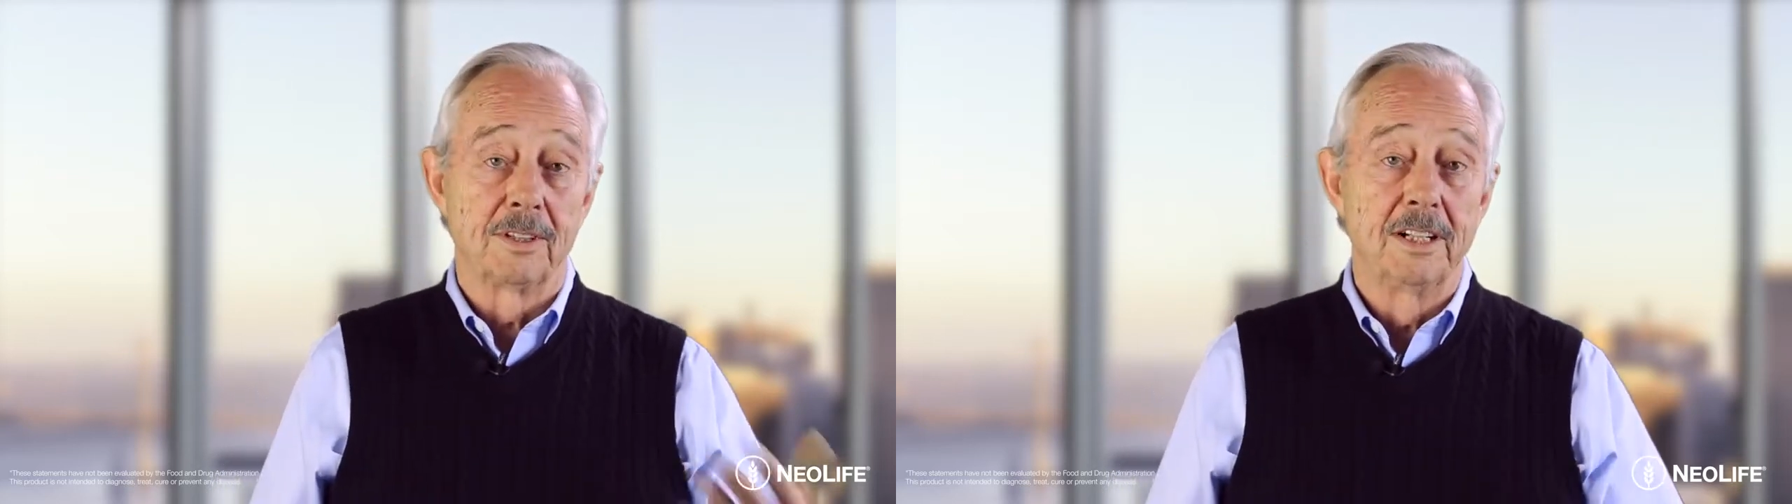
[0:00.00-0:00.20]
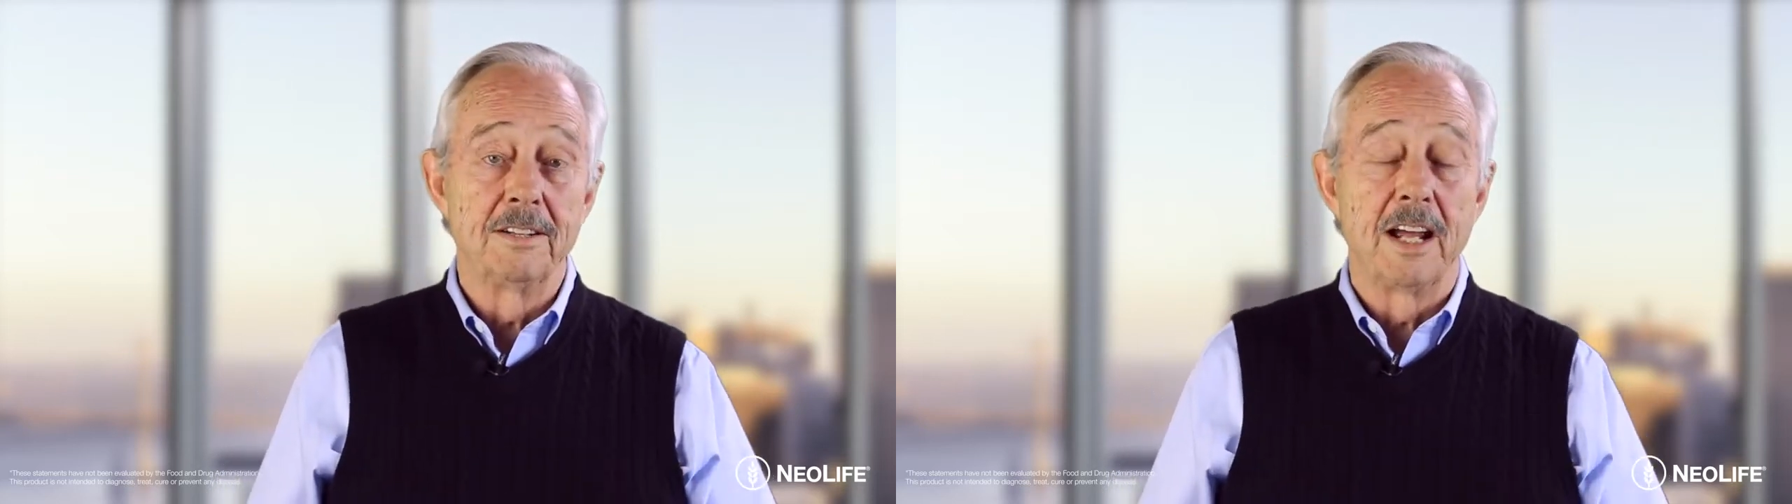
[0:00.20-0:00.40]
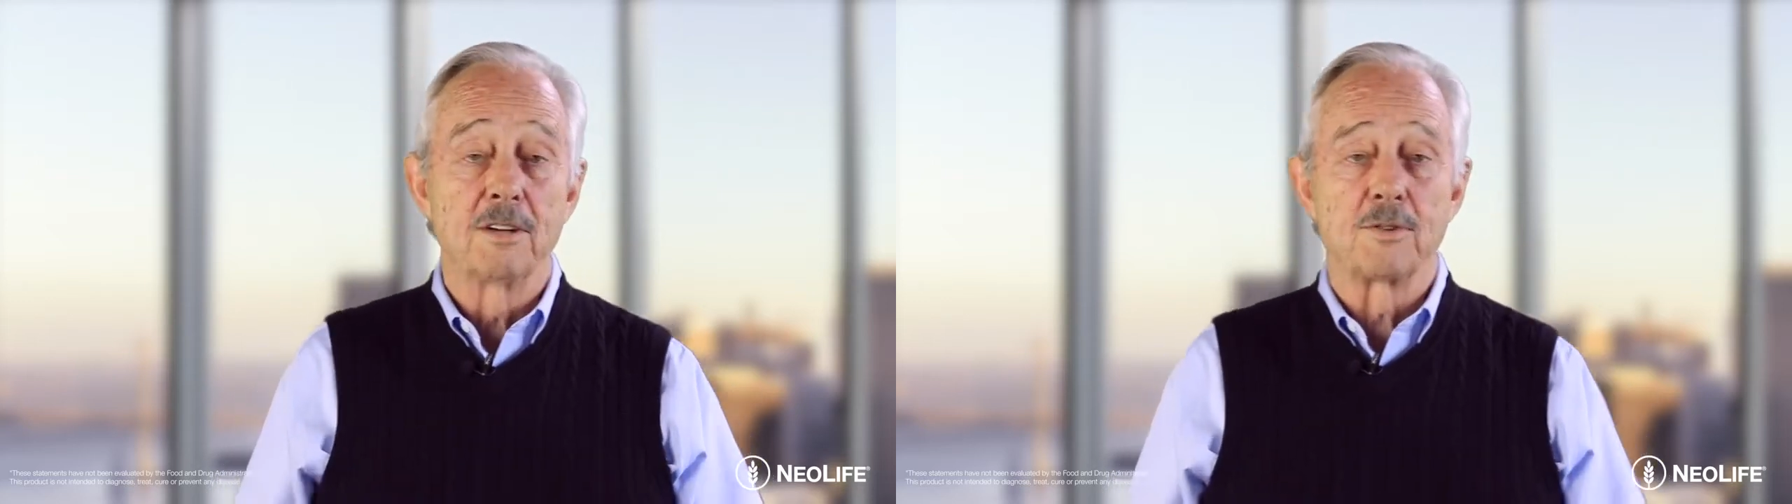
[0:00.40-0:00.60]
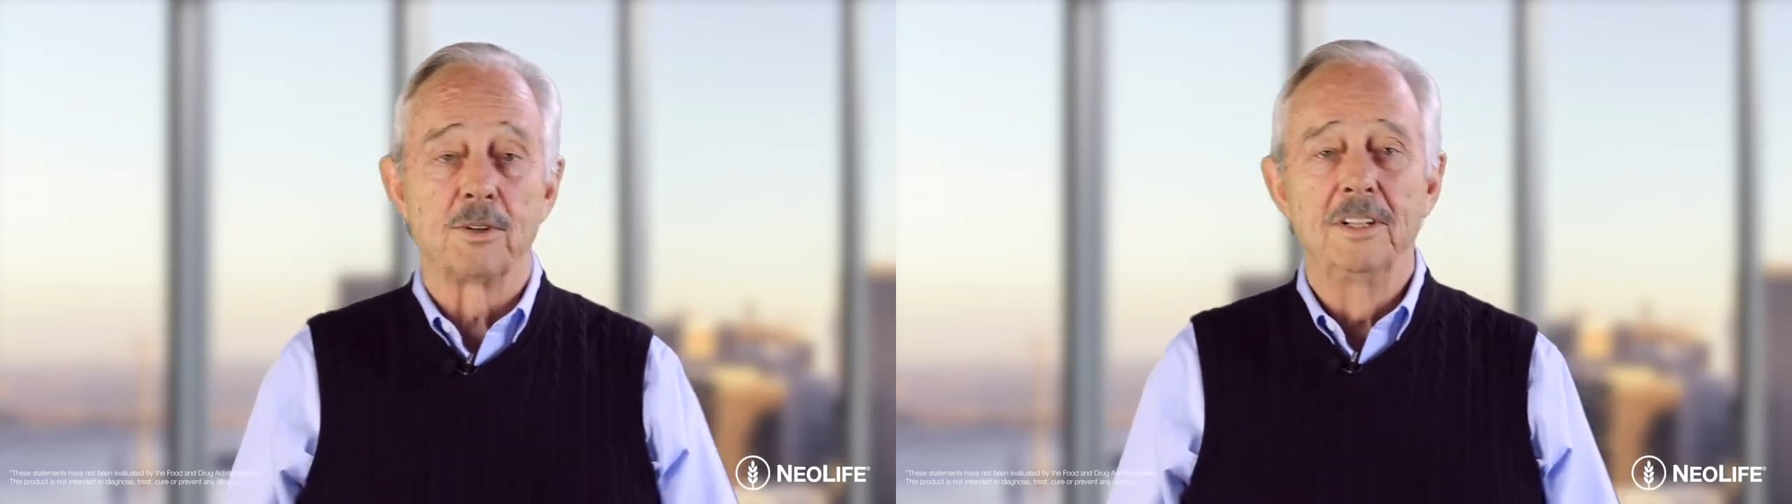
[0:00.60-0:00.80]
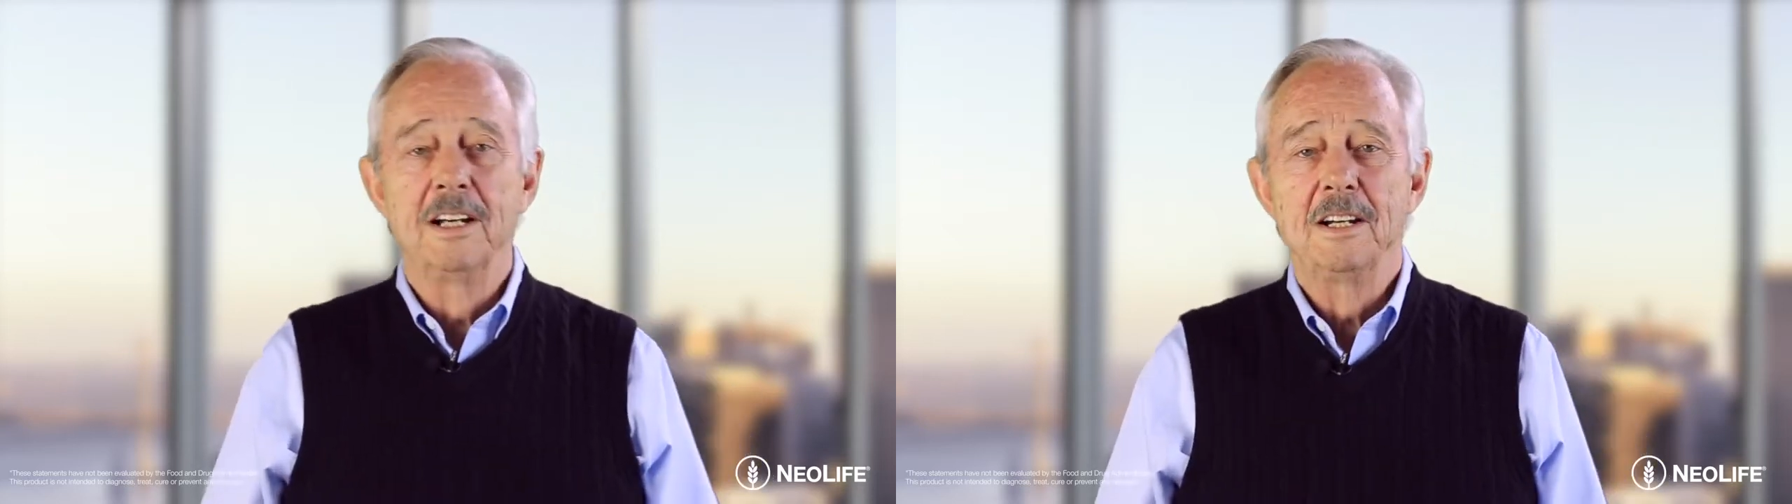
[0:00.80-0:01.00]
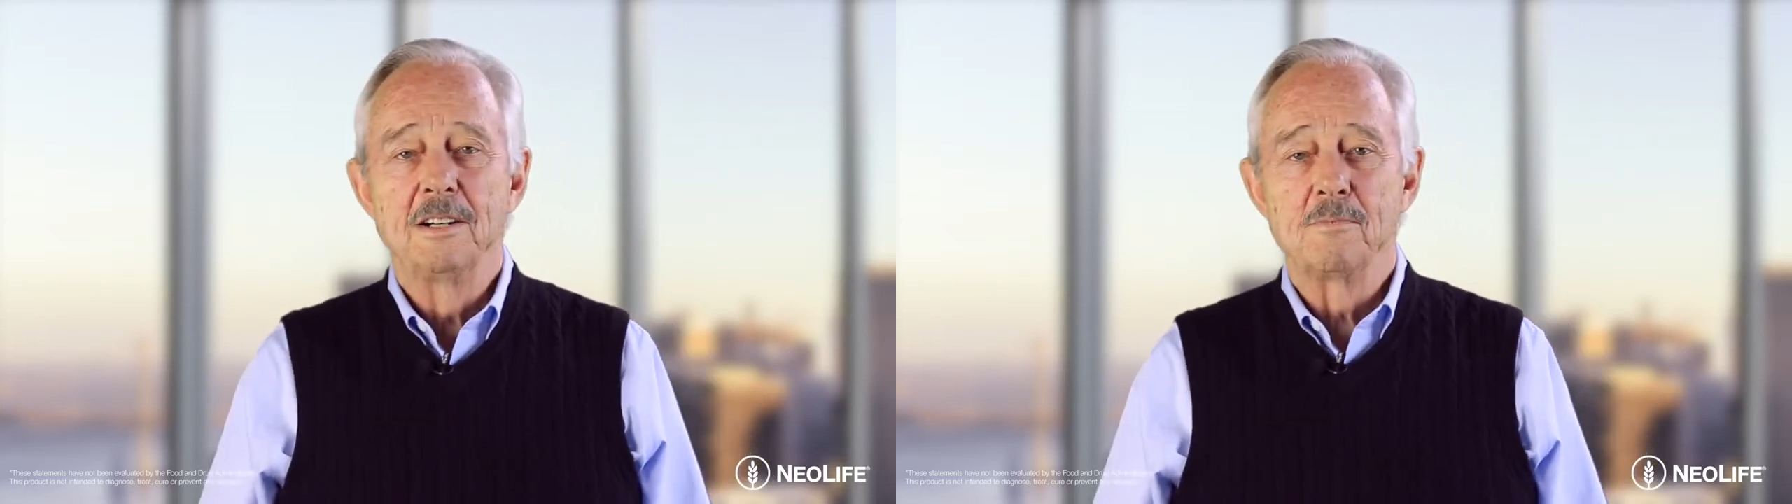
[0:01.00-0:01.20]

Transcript: or unnatural